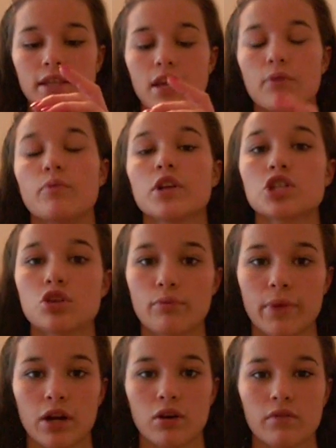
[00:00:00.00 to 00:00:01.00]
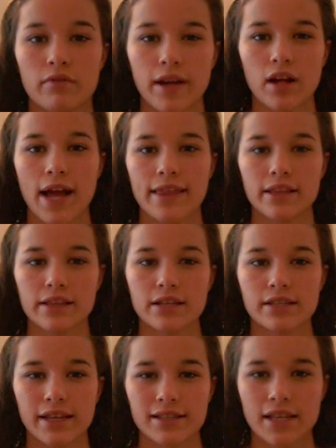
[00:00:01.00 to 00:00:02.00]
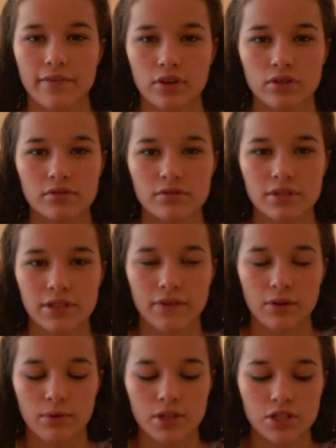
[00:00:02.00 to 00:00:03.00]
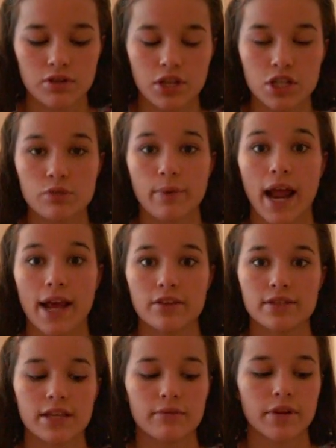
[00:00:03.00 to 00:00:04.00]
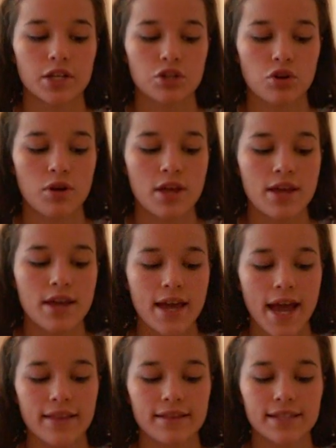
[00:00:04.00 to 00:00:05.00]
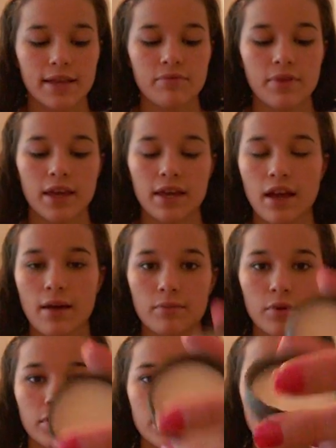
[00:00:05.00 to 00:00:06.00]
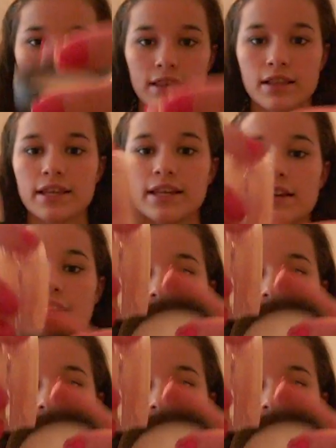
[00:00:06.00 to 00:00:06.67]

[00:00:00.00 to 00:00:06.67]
mineral veil. I think there's like several different ones you can do, but I use the original. And the same thing, I'm going to take the lid,